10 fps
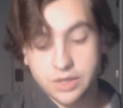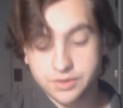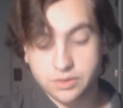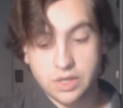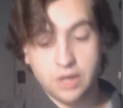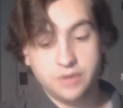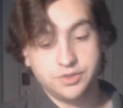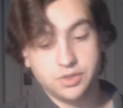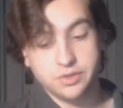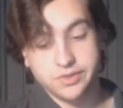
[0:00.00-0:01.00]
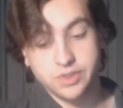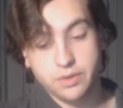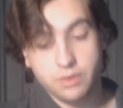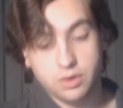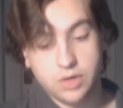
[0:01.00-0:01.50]
As you can
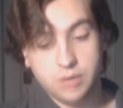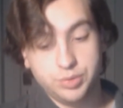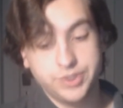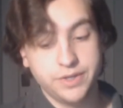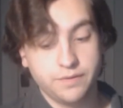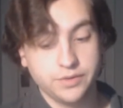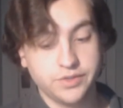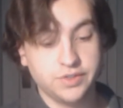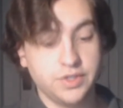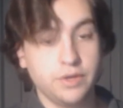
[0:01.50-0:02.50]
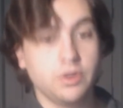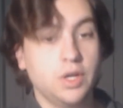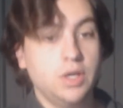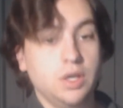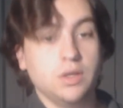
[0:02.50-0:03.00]
see, there are a couple differences here